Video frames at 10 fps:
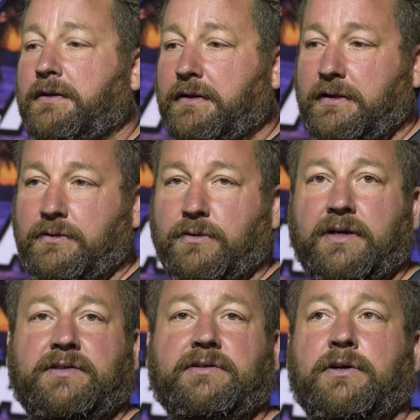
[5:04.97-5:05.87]
getting the
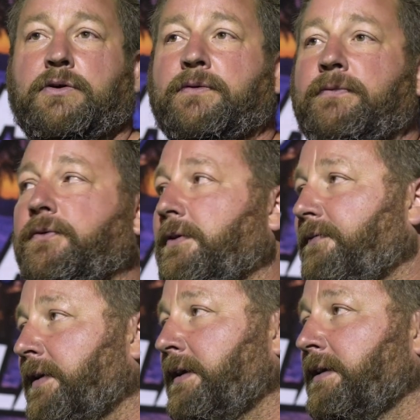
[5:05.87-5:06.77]
races over for the
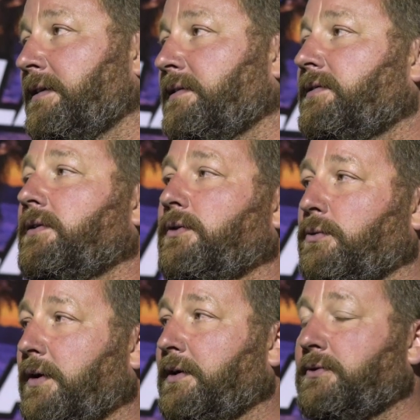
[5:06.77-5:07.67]
fans, the
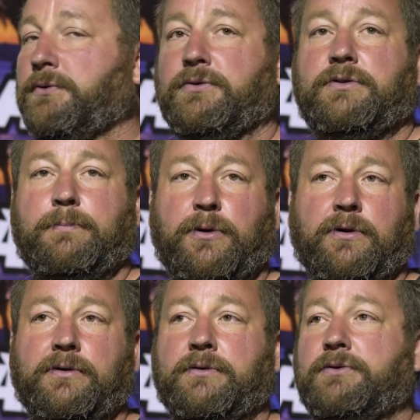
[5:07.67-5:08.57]
racers, the
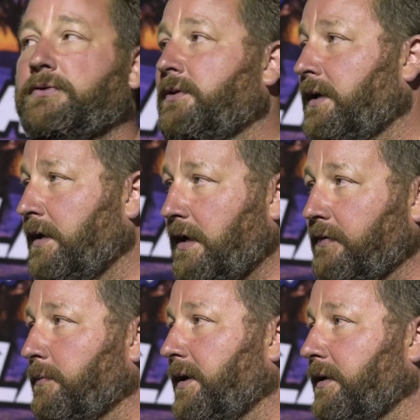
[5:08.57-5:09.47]
partners,
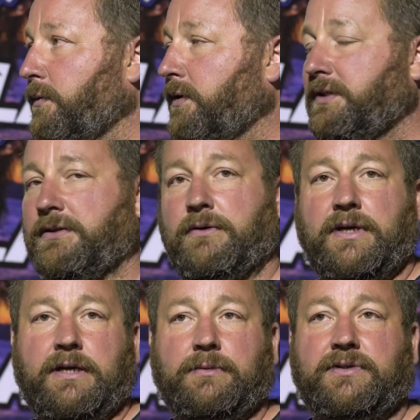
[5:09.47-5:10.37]
everybody watching on
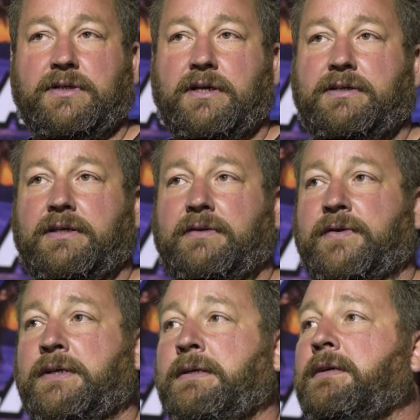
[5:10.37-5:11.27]
IMCA
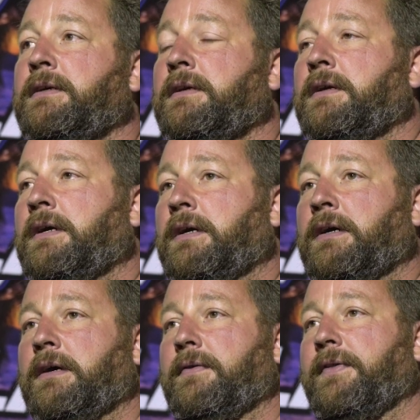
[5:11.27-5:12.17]
TV.
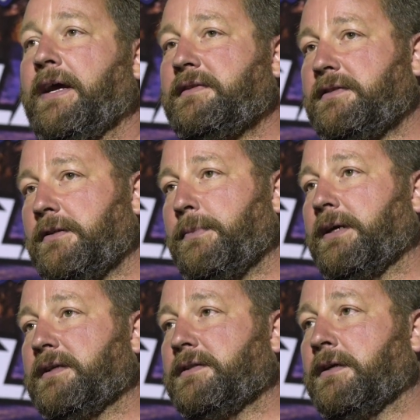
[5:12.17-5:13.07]
That's the
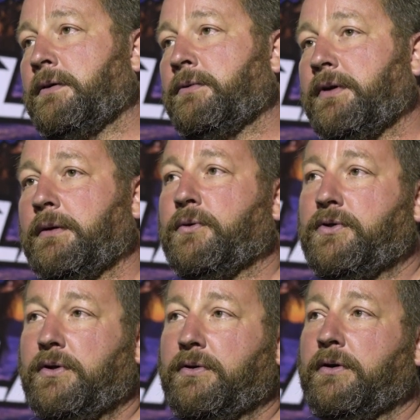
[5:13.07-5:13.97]
biggest goal. Number
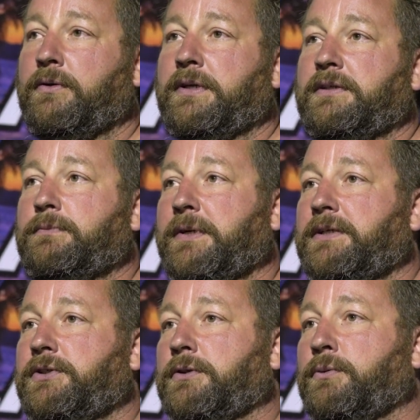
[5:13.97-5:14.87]
2 goal is make
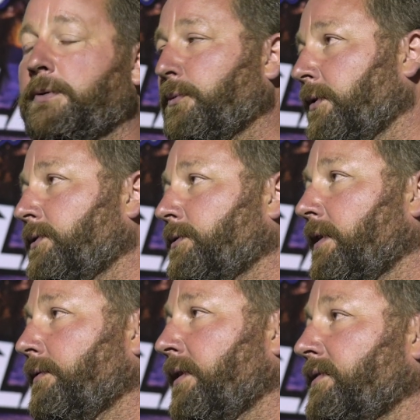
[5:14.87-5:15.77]
sure we produce
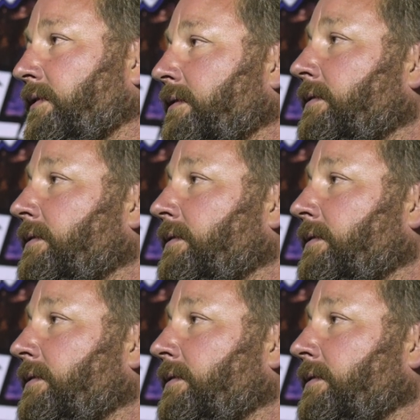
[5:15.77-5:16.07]
great racing.